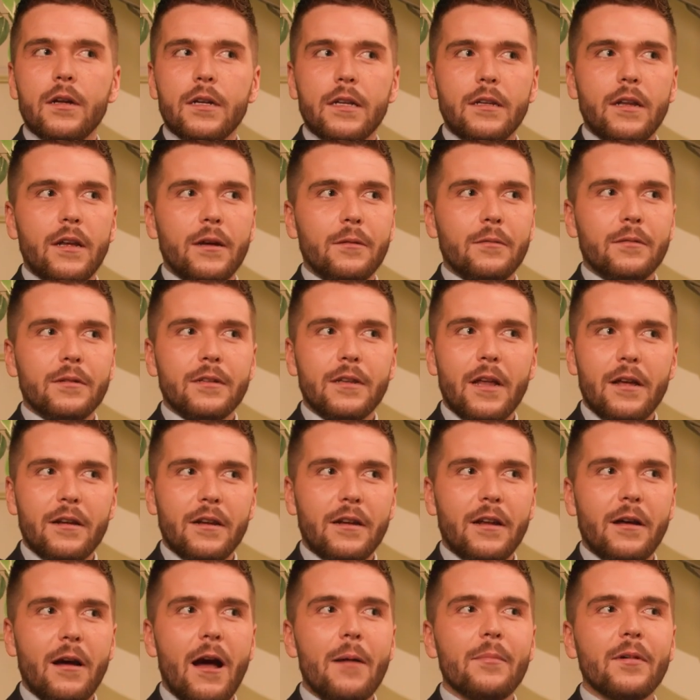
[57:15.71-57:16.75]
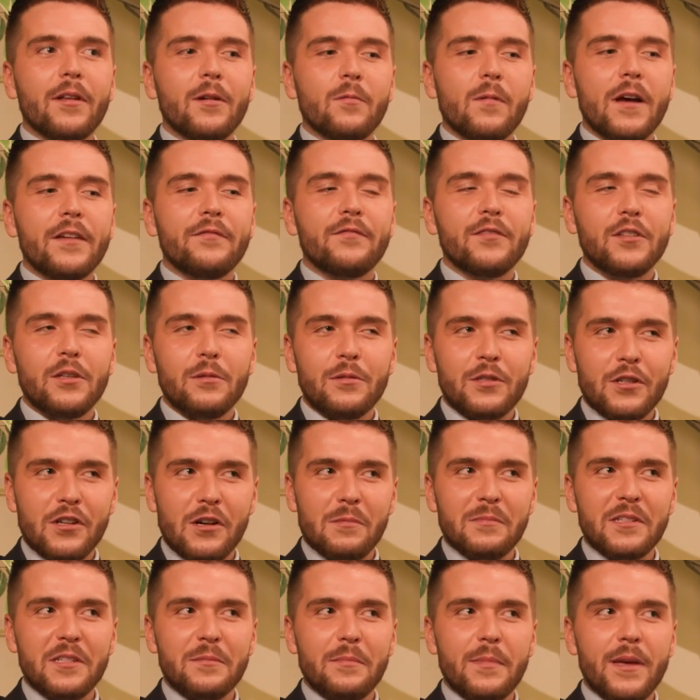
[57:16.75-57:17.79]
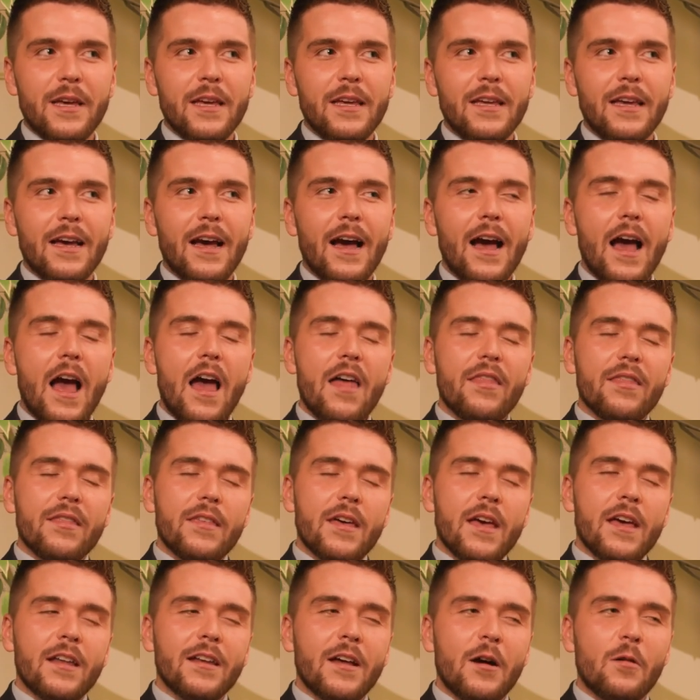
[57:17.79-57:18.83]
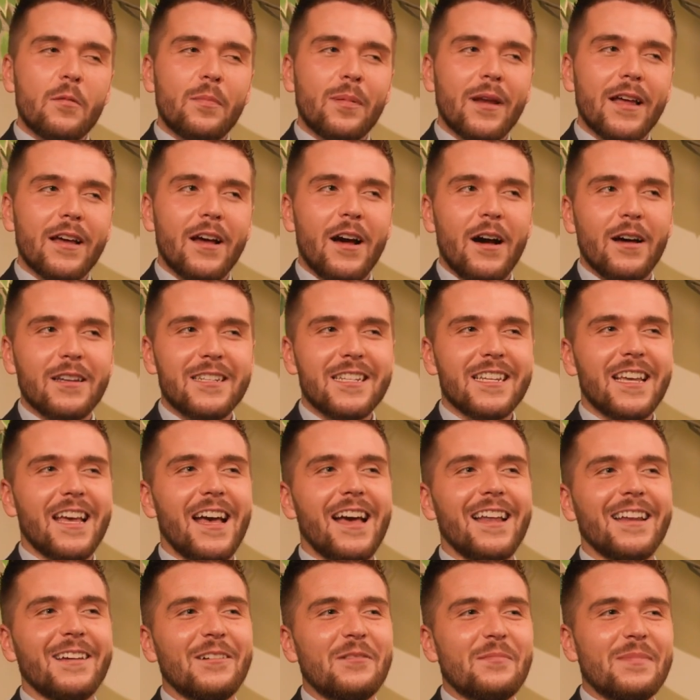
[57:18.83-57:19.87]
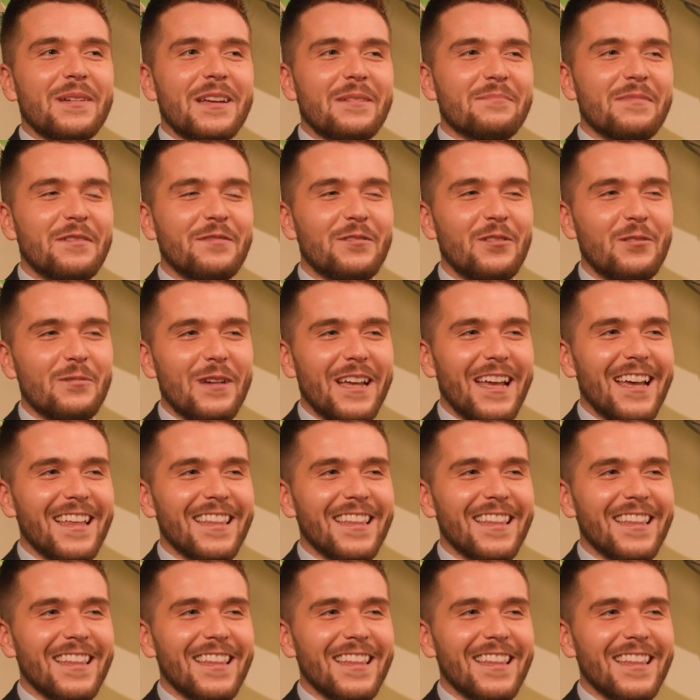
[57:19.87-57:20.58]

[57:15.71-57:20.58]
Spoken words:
Honey, no. I'm going to wait for you to come to me, and then I'll play hard to get a little bit before we